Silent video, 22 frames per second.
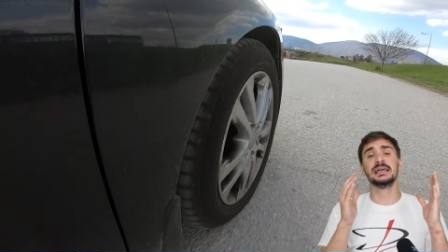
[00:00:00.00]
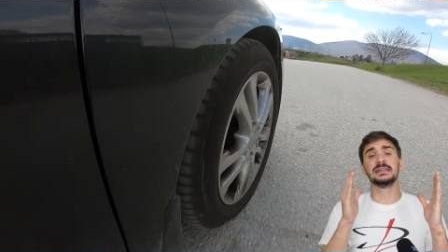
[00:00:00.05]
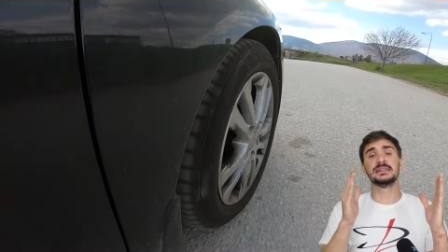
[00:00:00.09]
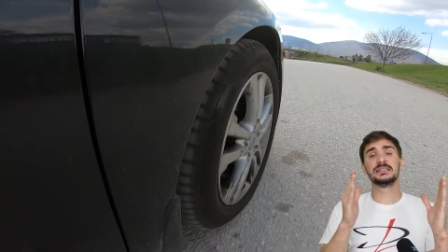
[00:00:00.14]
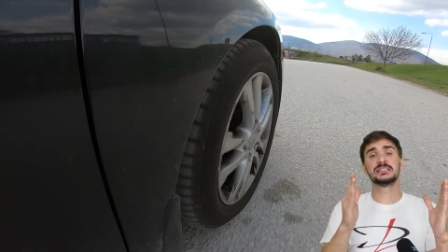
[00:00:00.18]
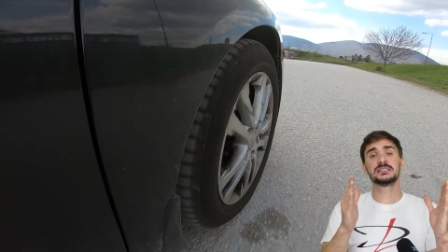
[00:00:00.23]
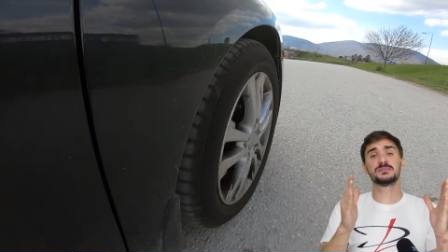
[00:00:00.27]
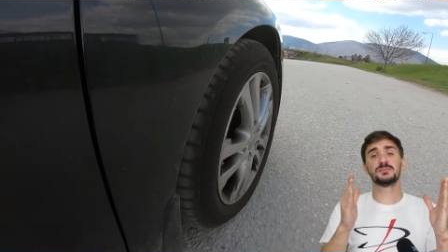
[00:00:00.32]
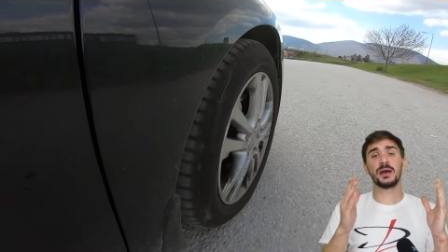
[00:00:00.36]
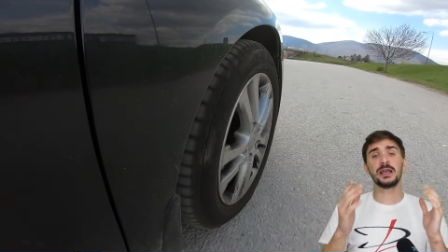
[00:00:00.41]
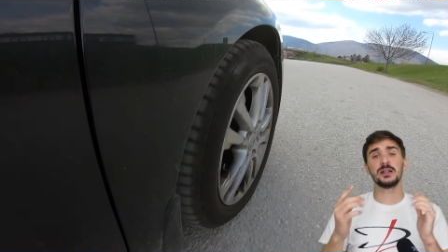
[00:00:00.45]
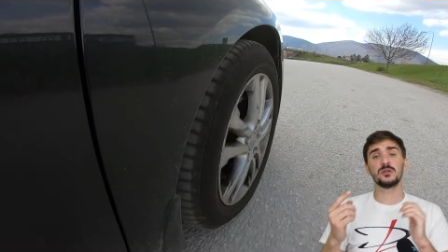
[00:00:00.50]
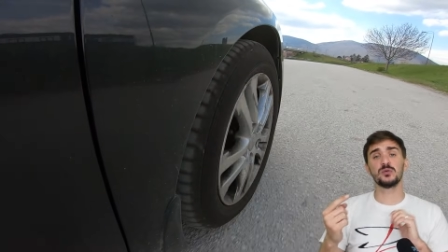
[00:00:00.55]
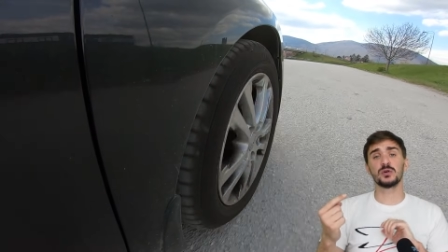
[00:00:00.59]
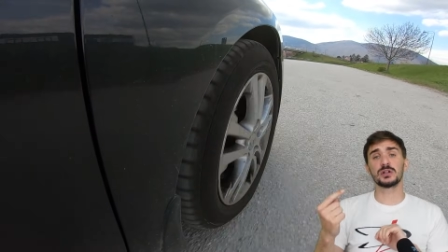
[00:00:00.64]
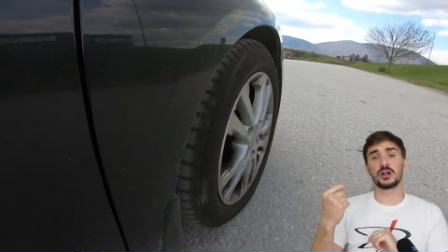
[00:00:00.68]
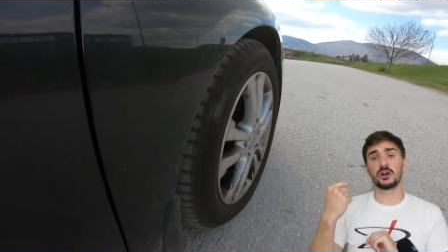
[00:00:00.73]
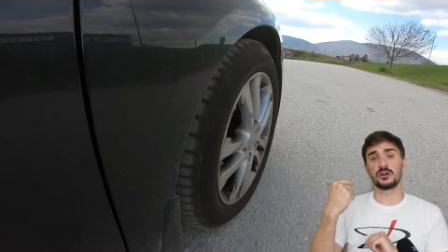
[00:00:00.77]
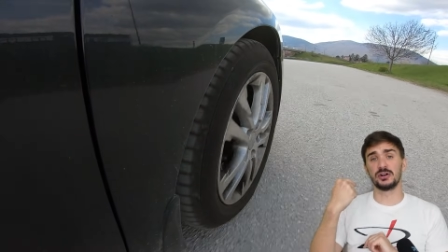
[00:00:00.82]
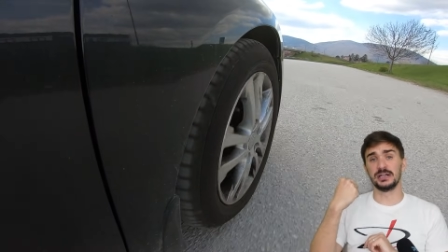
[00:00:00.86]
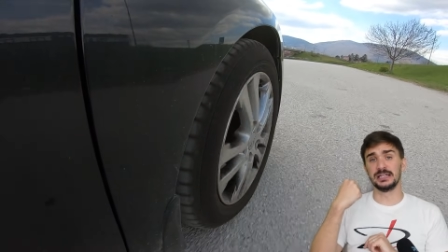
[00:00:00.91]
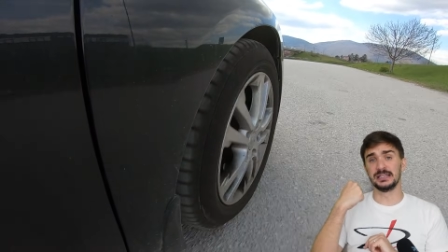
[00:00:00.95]
Despite
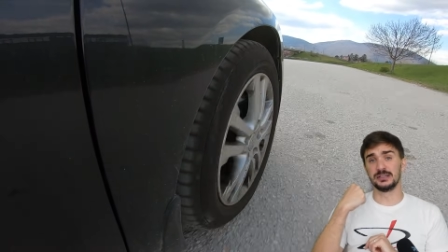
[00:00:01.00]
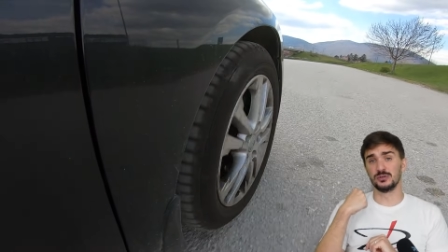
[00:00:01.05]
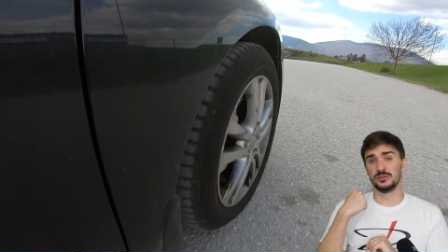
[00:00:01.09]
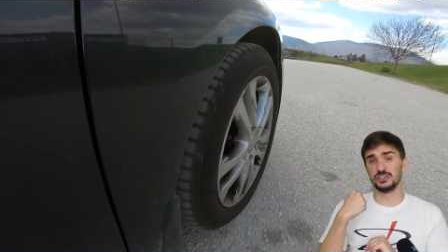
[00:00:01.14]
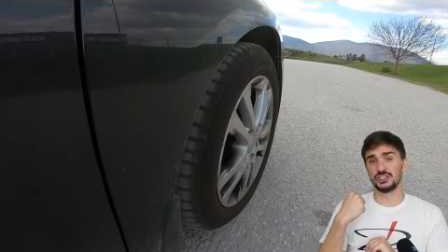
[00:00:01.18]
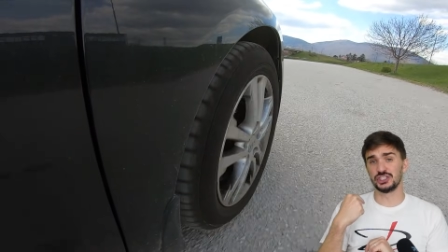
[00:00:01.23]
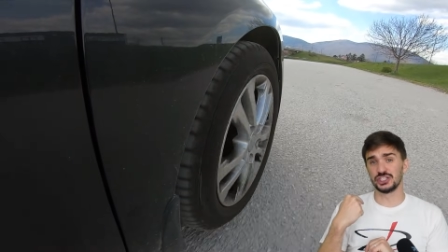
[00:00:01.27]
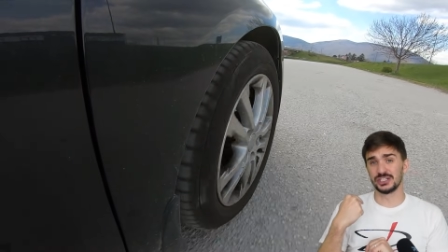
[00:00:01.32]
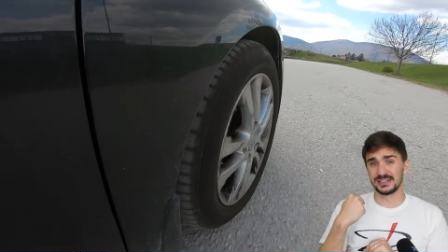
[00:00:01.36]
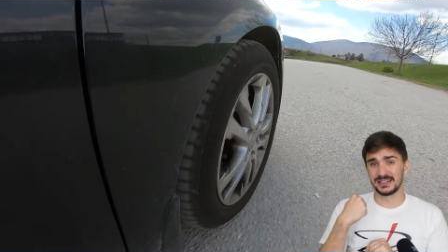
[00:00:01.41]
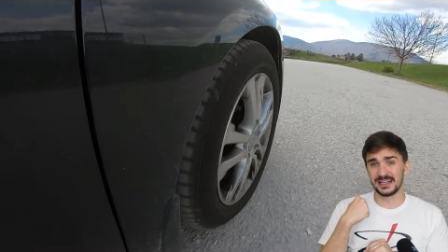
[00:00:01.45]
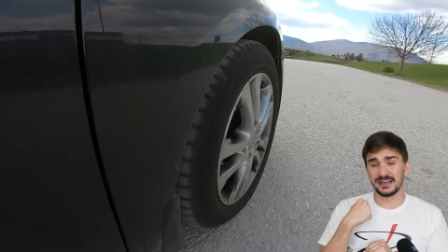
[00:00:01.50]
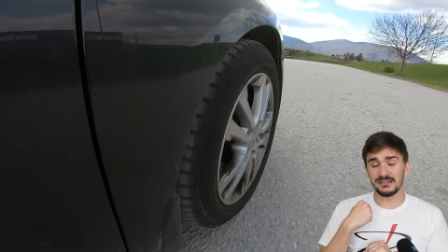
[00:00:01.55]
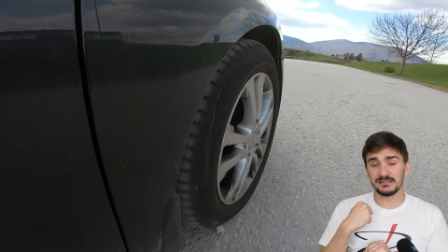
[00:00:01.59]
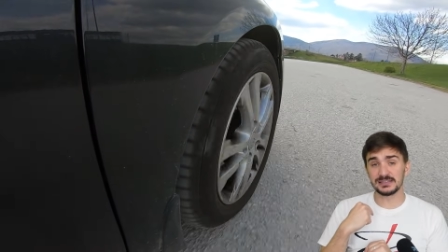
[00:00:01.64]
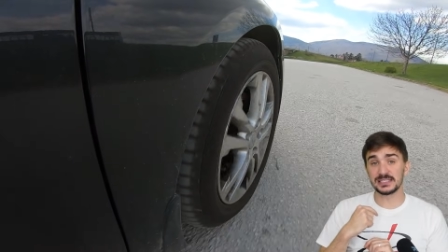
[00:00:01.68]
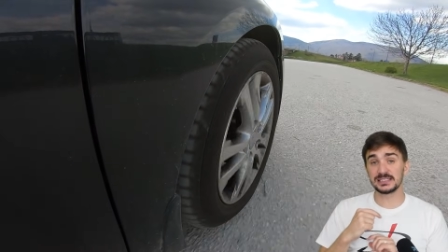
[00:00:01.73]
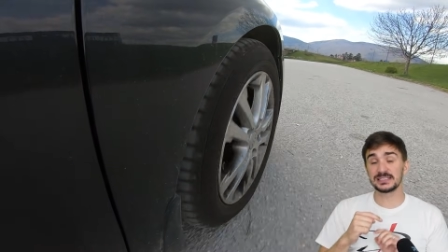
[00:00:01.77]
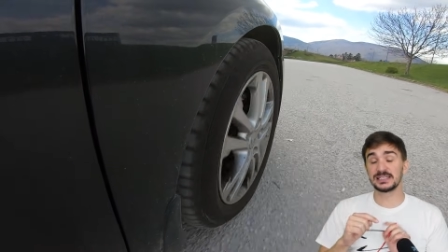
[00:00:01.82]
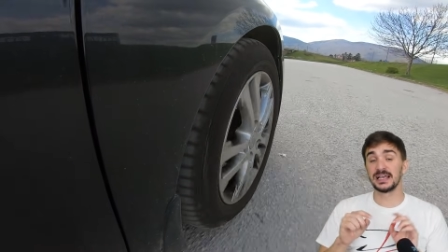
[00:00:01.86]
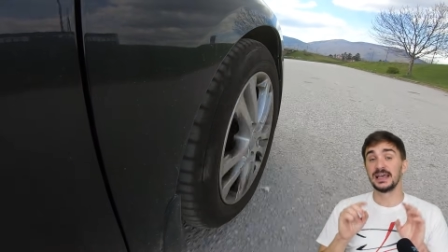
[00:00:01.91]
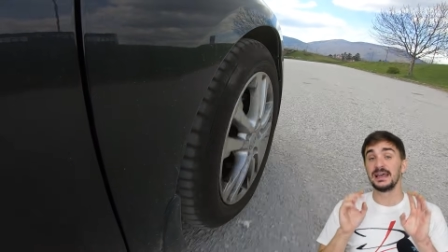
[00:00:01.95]
what our intuition
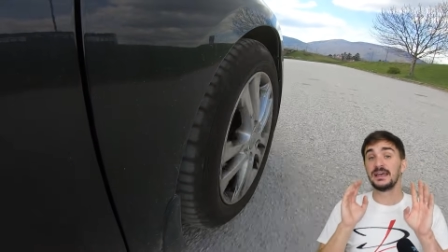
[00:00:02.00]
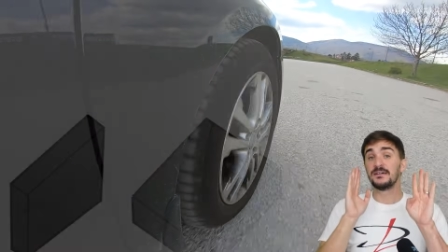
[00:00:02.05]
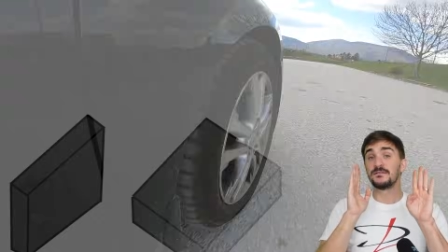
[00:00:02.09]
tells us,